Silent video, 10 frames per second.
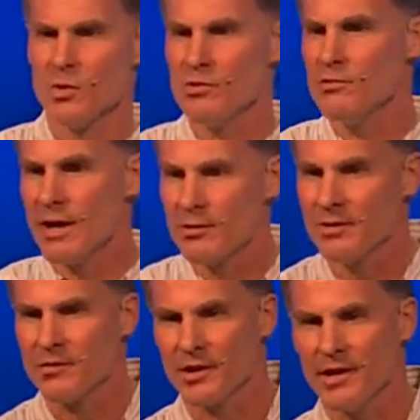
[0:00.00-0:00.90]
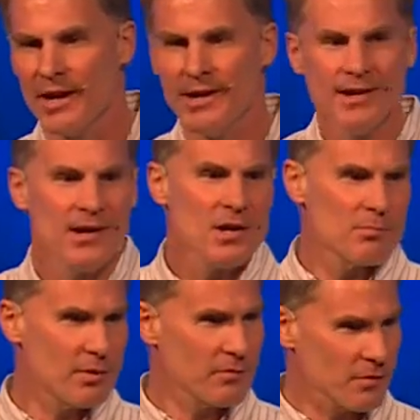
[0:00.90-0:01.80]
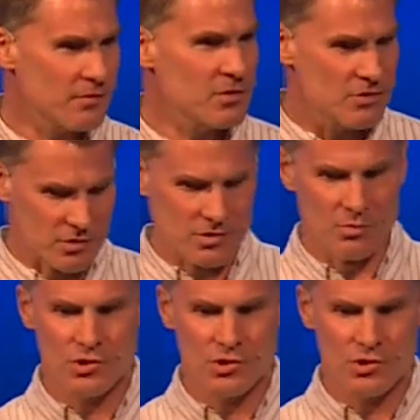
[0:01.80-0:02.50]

with you, not only for today, but for the future. So would